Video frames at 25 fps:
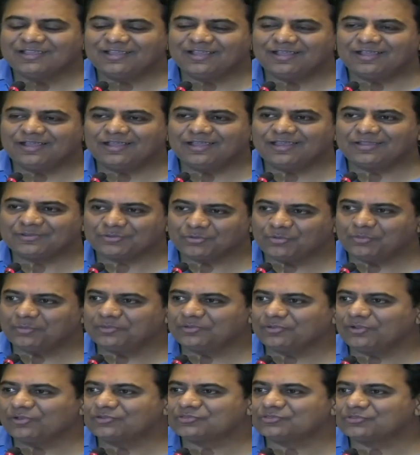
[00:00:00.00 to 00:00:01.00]
At home
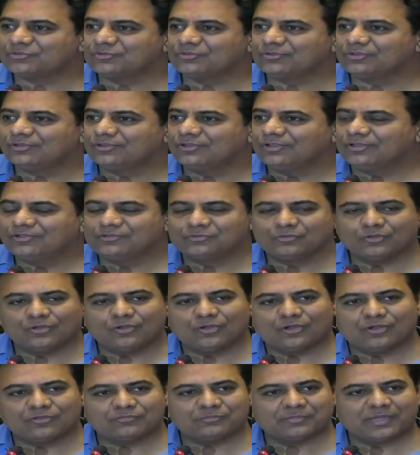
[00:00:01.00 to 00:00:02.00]
and also to a
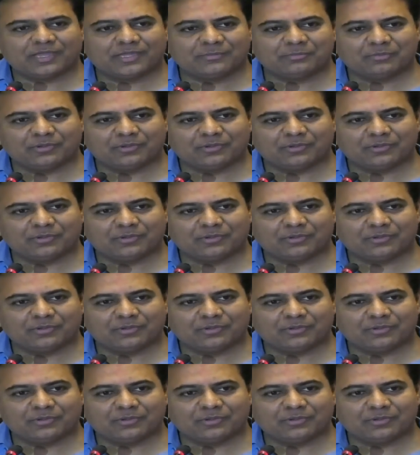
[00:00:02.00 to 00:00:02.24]
lot of my